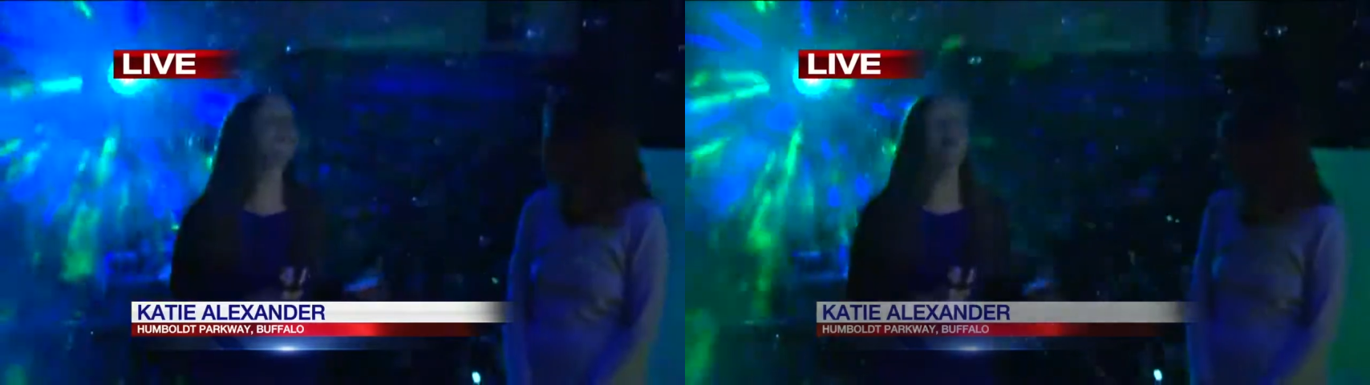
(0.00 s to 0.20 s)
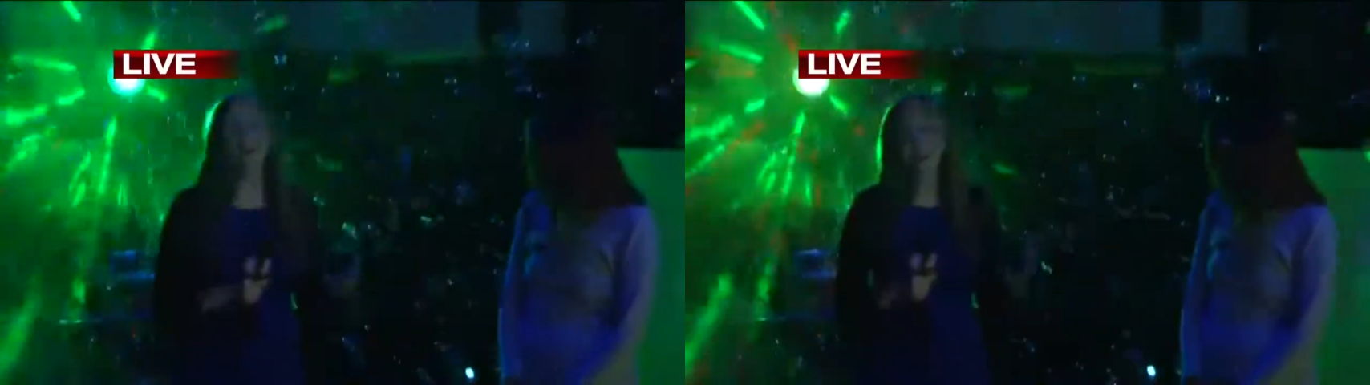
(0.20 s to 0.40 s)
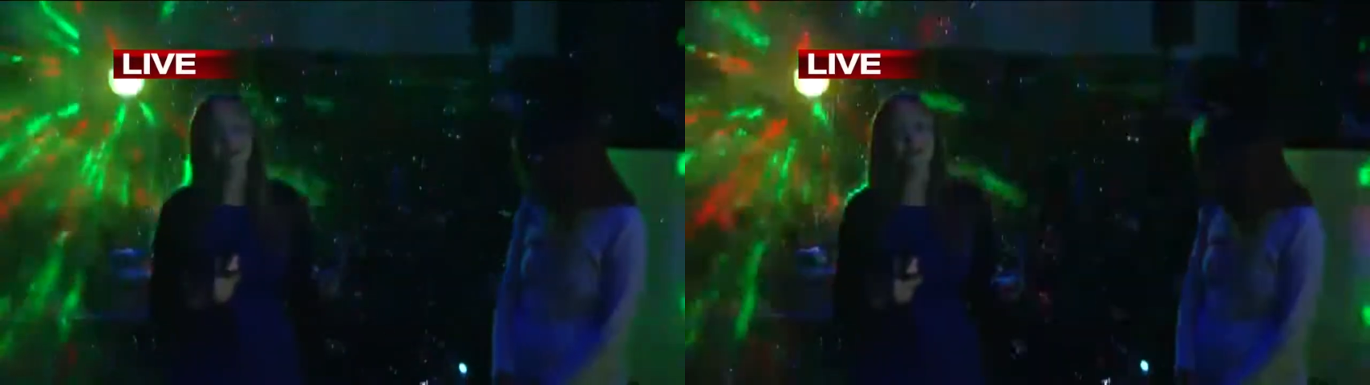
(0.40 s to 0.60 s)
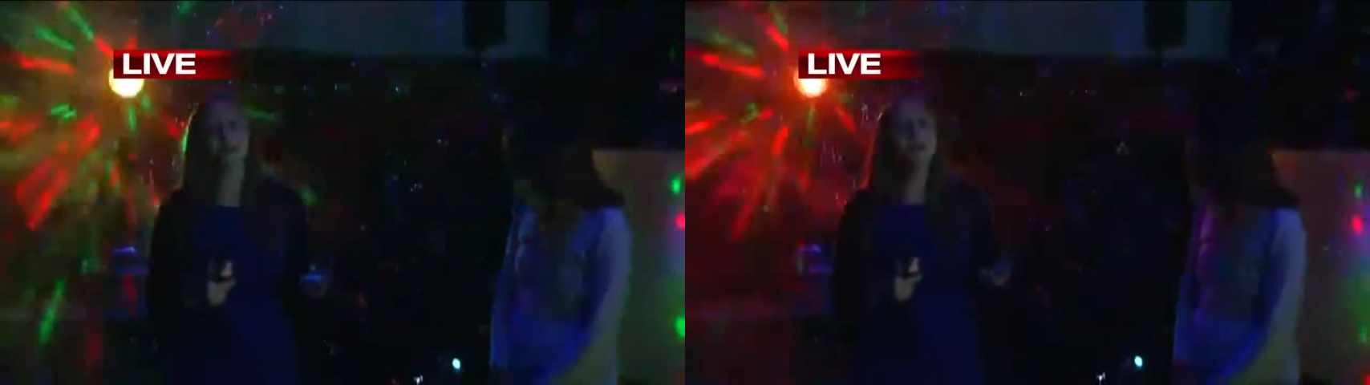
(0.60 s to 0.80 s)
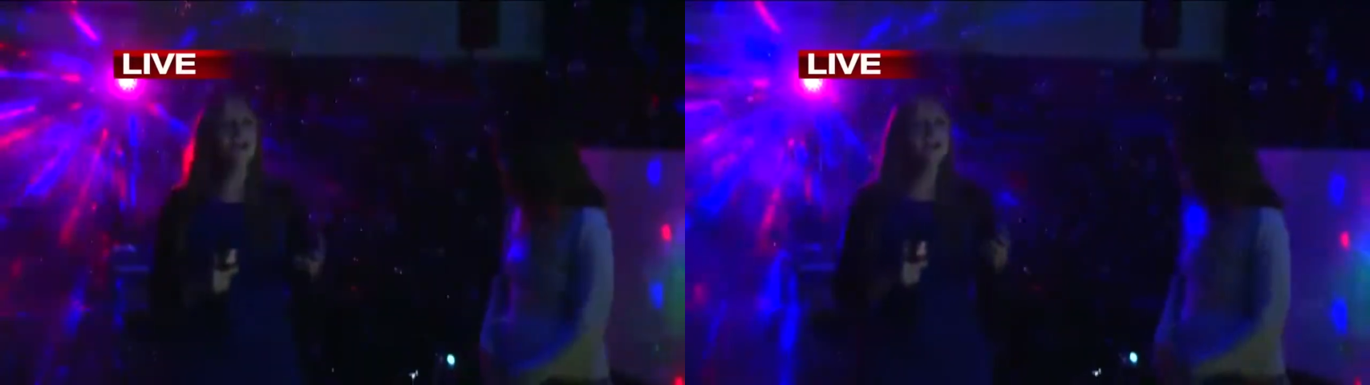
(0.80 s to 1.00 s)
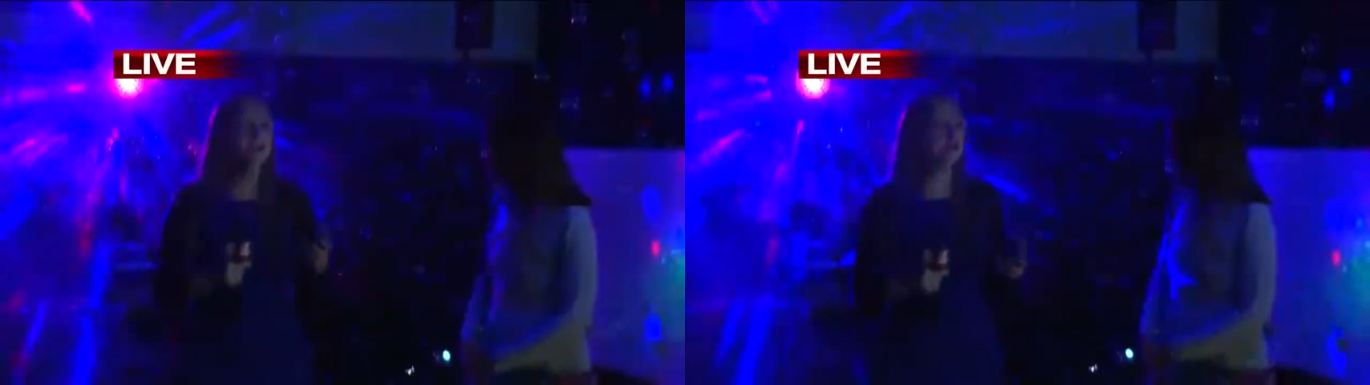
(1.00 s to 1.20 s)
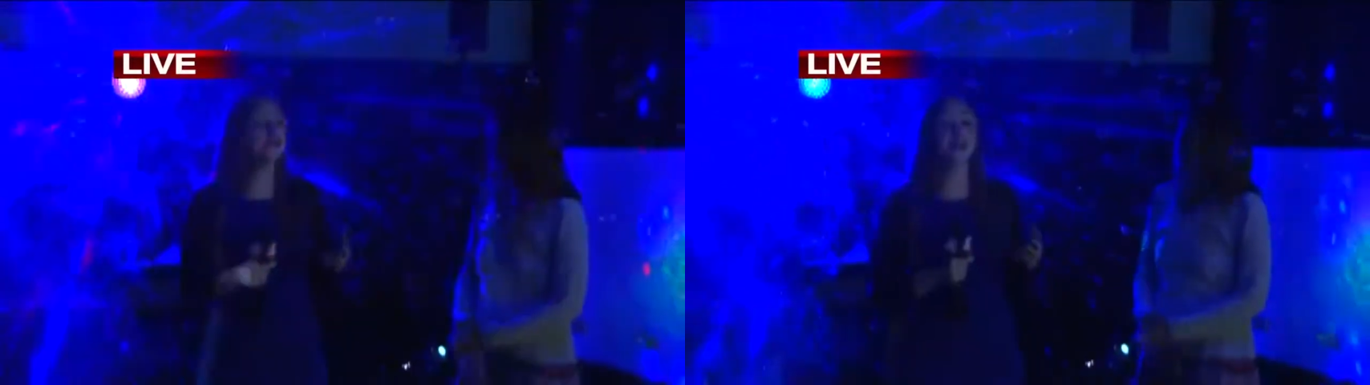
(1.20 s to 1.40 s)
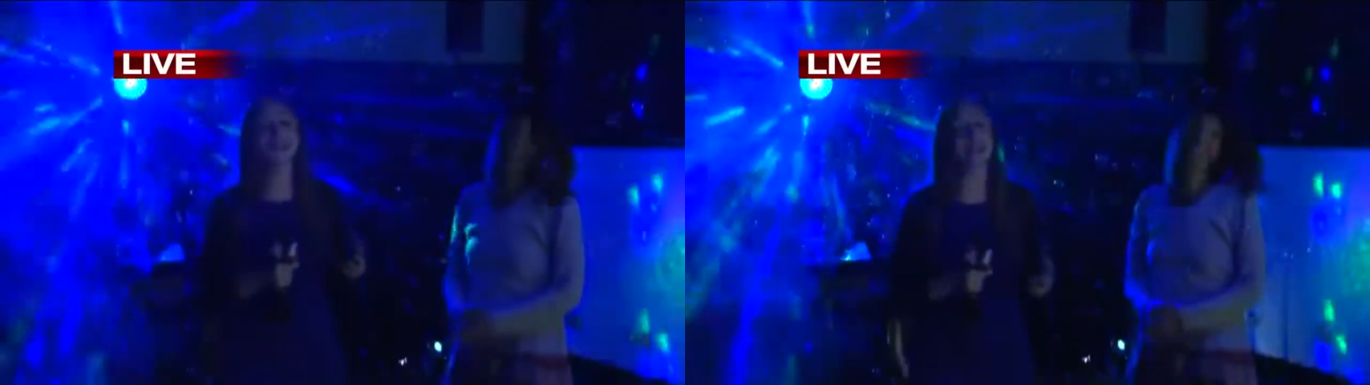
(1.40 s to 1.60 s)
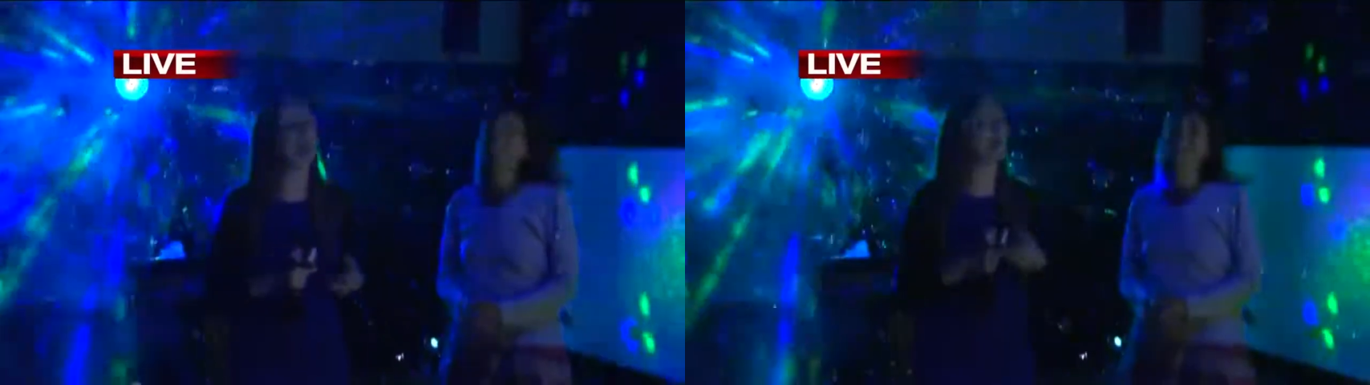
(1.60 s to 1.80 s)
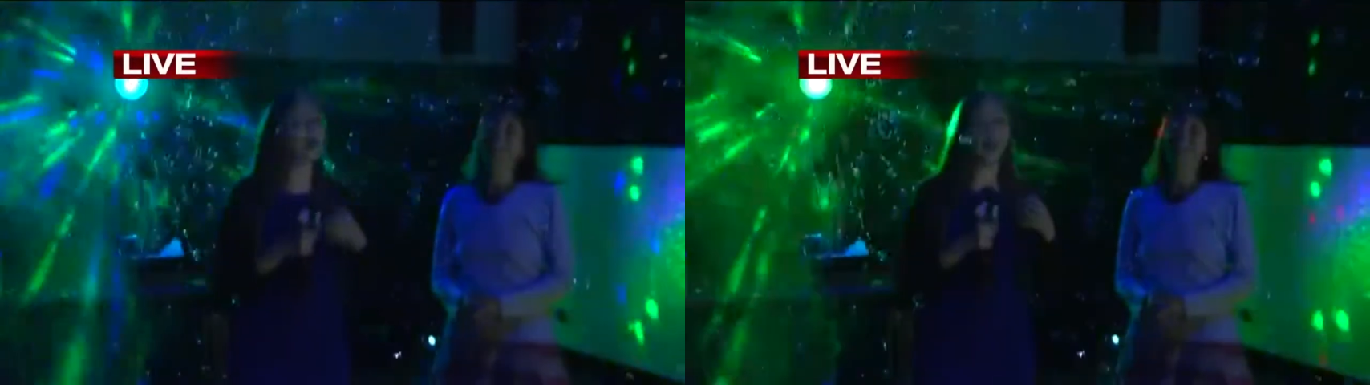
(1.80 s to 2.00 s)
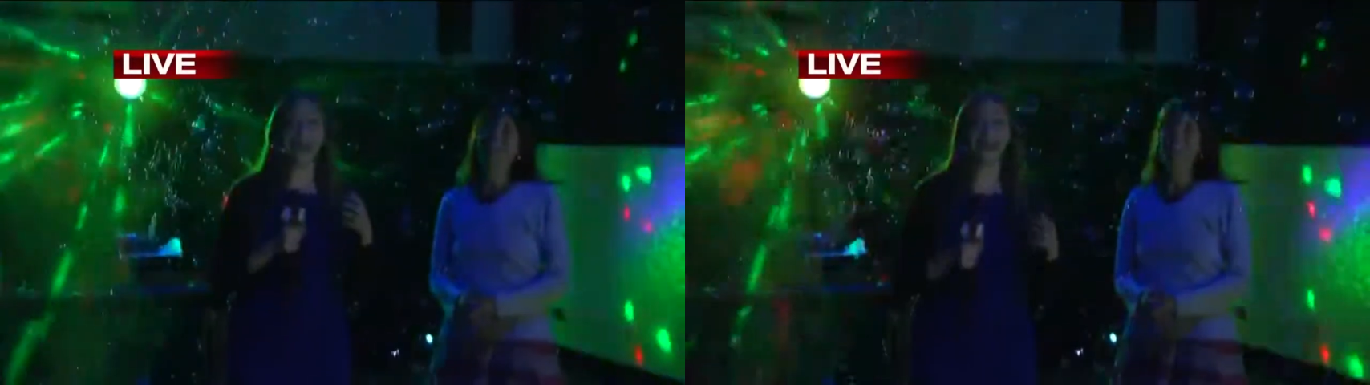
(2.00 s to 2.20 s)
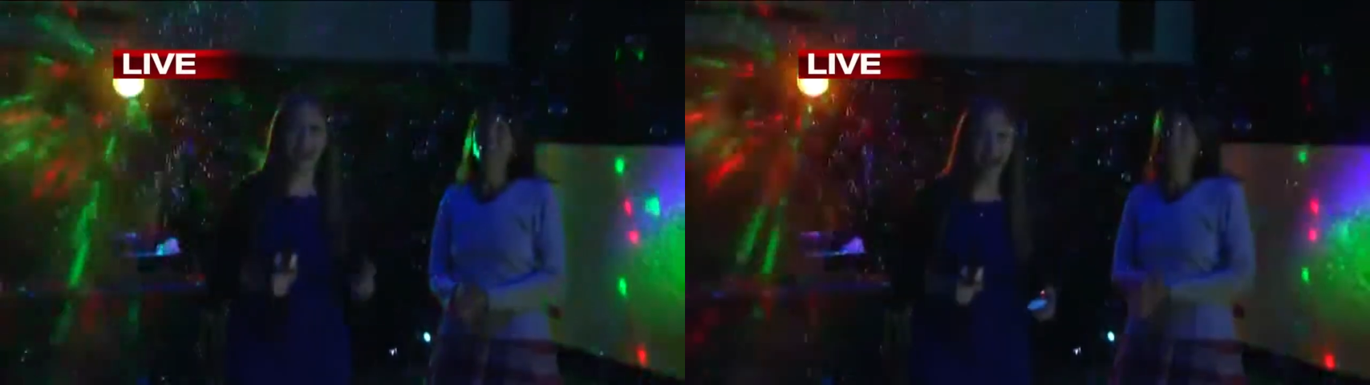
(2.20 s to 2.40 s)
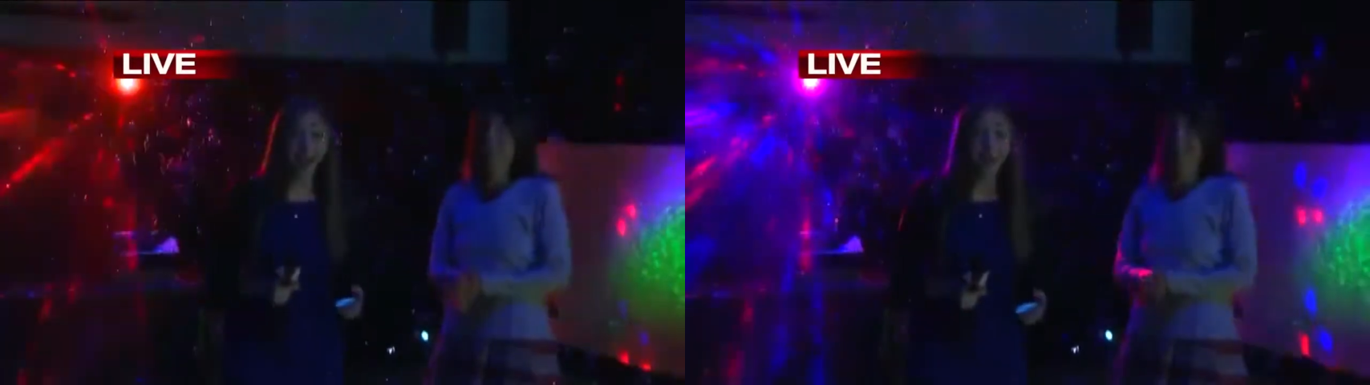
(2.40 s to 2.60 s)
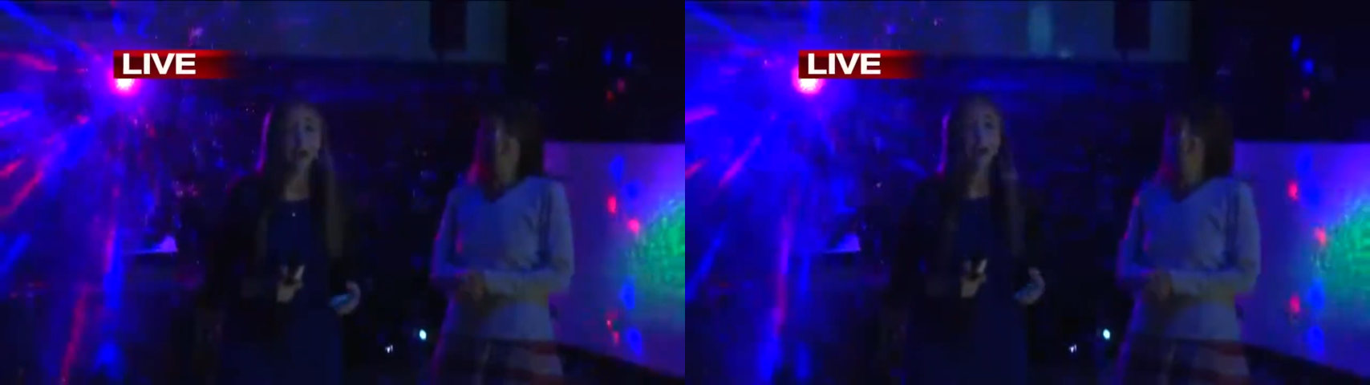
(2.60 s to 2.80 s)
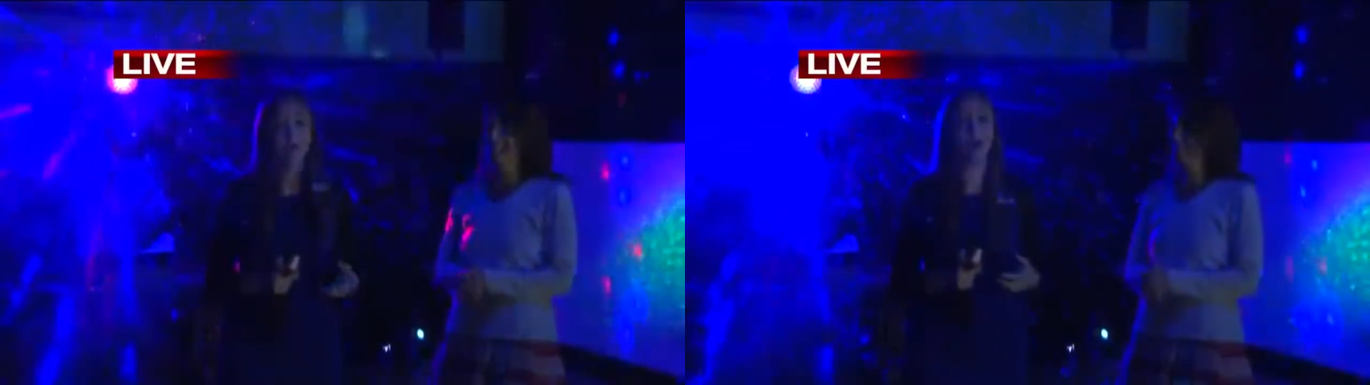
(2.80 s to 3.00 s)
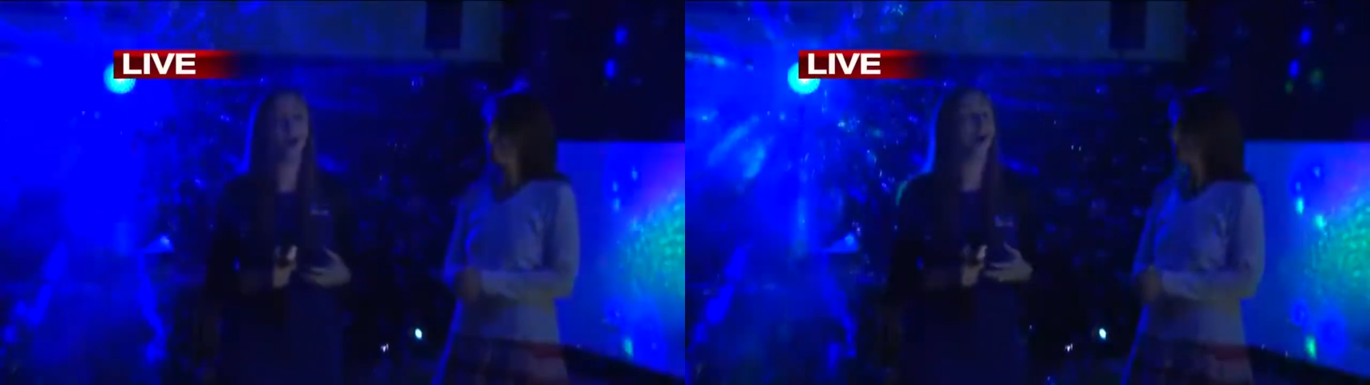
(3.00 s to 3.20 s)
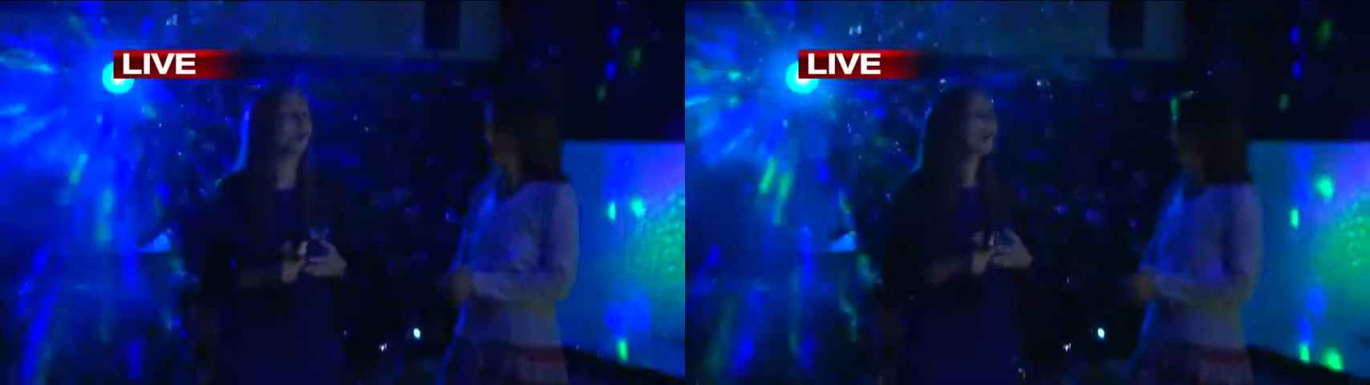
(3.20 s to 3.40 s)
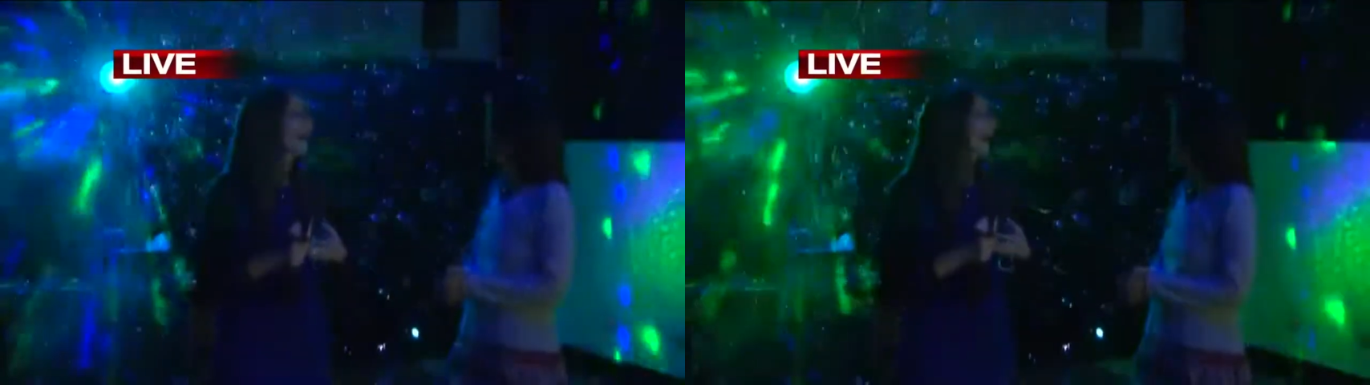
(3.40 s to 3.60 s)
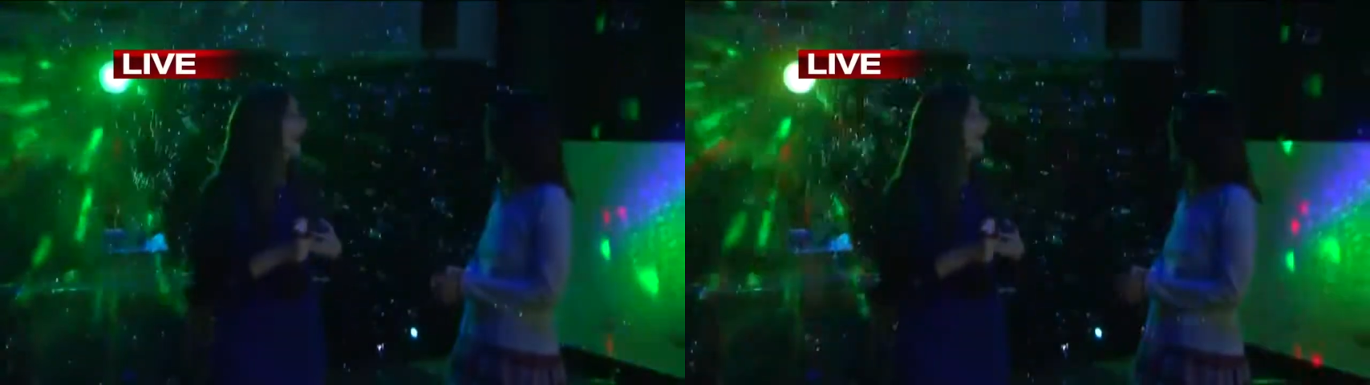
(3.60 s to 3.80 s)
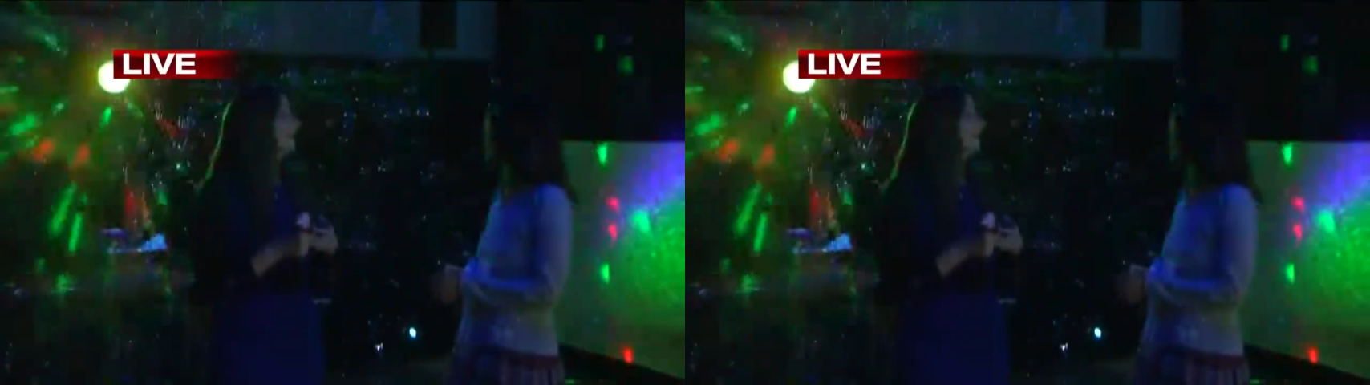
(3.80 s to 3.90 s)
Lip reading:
[unreadable: no face in view]